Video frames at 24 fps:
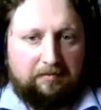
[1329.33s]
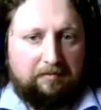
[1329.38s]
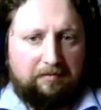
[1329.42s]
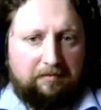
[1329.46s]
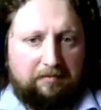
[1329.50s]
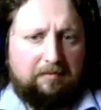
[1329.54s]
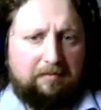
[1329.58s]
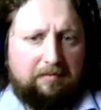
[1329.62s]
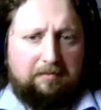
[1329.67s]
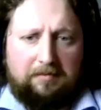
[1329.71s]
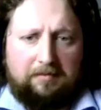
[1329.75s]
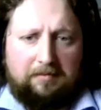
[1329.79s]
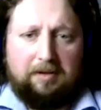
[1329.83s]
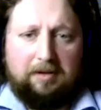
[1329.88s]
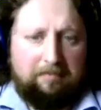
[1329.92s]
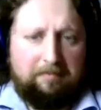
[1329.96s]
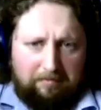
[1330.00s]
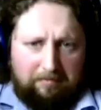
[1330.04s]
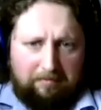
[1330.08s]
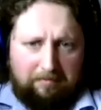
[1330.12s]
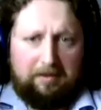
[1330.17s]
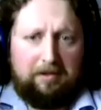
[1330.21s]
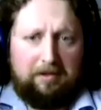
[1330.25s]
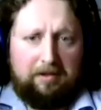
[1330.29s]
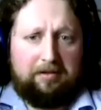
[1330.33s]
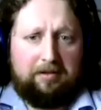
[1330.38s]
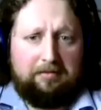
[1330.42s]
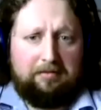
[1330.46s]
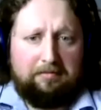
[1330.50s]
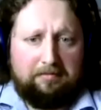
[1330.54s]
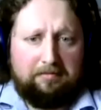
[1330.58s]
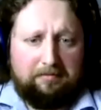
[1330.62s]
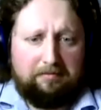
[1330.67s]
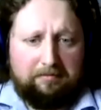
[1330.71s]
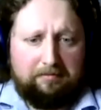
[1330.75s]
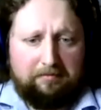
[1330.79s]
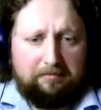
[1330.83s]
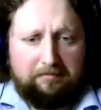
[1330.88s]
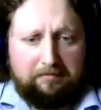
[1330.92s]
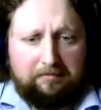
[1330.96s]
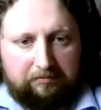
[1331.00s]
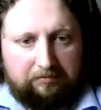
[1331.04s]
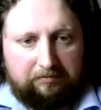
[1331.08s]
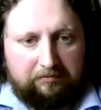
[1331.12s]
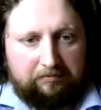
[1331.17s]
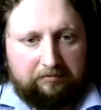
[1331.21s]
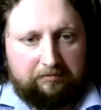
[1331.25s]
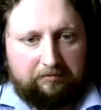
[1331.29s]
Just to clarify,
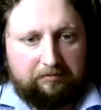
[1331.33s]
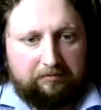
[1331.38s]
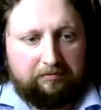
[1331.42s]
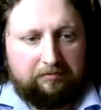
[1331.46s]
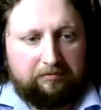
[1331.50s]
I